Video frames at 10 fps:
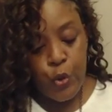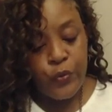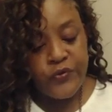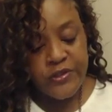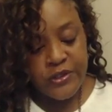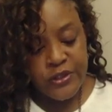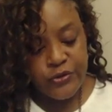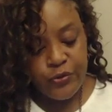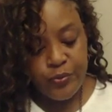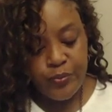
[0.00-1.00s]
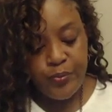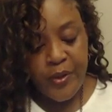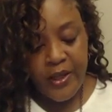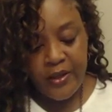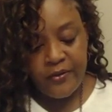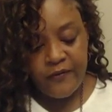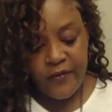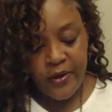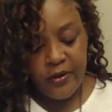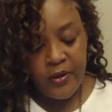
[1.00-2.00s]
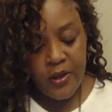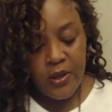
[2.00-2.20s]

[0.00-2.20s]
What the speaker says: with Caesar paying the fare.